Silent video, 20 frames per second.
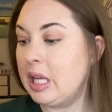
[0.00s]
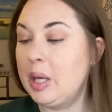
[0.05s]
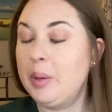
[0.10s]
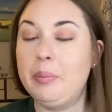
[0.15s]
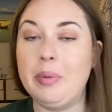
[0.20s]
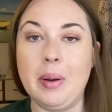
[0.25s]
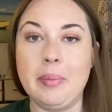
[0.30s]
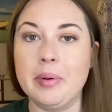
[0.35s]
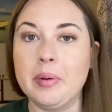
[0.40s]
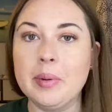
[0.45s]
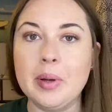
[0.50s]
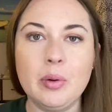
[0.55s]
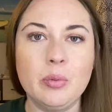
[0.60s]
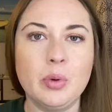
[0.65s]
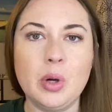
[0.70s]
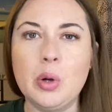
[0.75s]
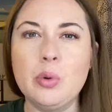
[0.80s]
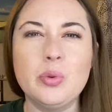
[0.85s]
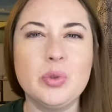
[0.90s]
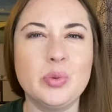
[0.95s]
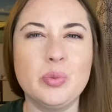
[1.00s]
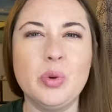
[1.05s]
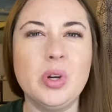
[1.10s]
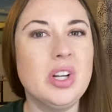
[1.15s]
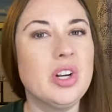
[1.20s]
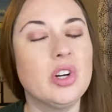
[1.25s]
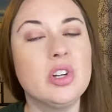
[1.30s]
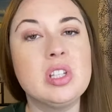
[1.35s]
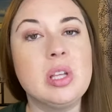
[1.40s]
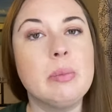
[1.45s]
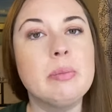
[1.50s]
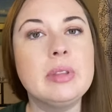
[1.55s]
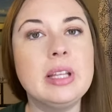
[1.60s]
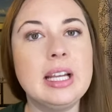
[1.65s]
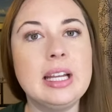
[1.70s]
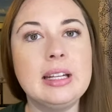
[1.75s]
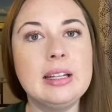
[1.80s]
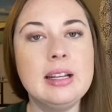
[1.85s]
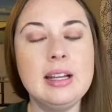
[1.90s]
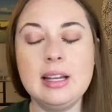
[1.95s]
Peppermint Rosewood or
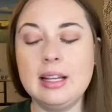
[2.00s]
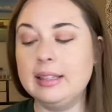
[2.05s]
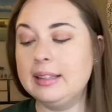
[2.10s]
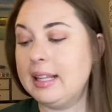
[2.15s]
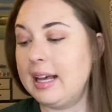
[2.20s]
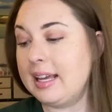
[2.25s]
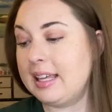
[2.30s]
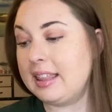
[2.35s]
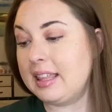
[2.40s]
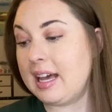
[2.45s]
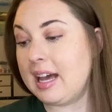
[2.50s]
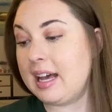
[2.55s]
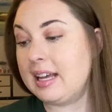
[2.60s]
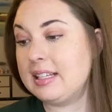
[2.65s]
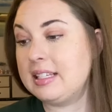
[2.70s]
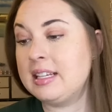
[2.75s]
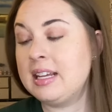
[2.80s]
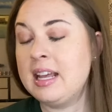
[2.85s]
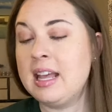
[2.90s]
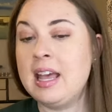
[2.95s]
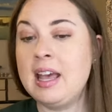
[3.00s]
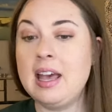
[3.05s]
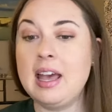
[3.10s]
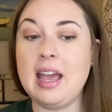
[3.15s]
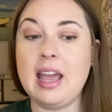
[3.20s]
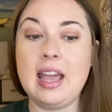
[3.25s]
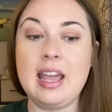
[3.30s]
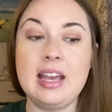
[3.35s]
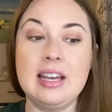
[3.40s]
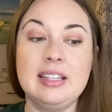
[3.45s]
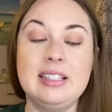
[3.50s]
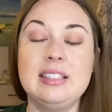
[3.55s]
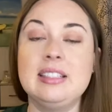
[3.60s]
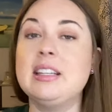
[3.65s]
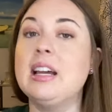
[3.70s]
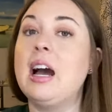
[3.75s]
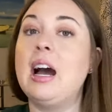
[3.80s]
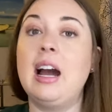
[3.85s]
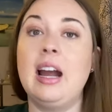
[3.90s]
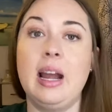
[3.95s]
something like that. And
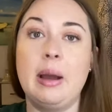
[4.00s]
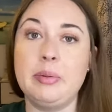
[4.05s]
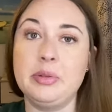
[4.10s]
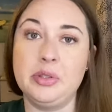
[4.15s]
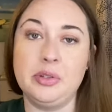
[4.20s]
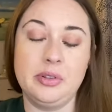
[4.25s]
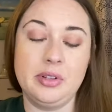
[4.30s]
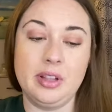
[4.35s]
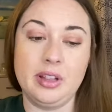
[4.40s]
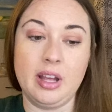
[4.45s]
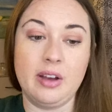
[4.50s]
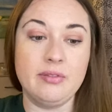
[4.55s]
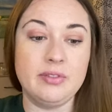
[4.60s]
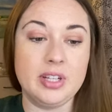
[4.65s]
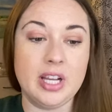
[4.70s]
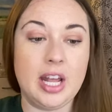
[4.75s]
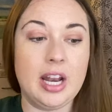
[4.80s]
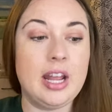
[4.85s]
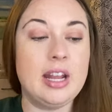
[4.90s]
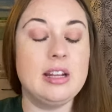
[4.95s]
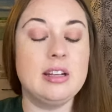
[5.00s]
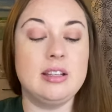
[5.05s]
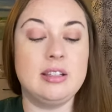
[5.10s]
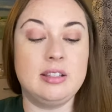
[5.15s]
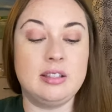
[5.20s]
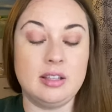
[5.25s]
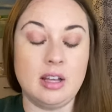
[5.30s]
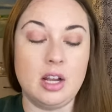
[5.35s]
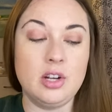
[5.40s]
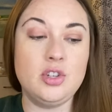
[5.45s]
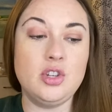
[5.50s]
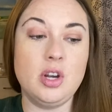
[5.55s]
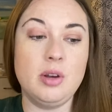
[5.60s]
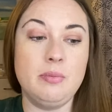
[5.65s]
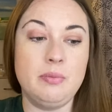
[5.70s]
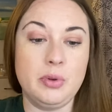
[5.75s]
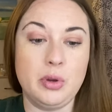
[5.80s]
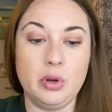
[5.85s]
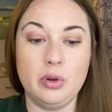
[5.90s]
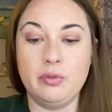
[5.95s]
I absolutely loved it. It is such a
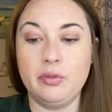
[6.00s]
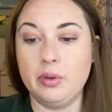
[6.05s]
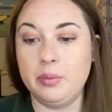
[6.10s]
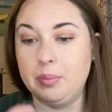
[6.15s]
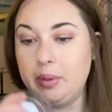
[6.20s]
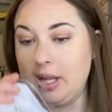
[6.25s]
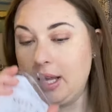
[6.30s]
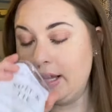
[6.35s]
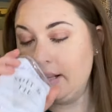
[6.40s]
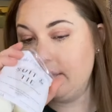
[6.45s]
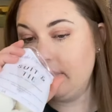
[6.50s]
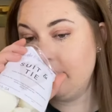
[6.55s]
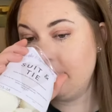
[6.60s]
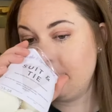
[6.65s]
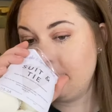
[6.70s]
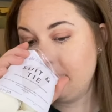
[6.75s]
beautiful blend.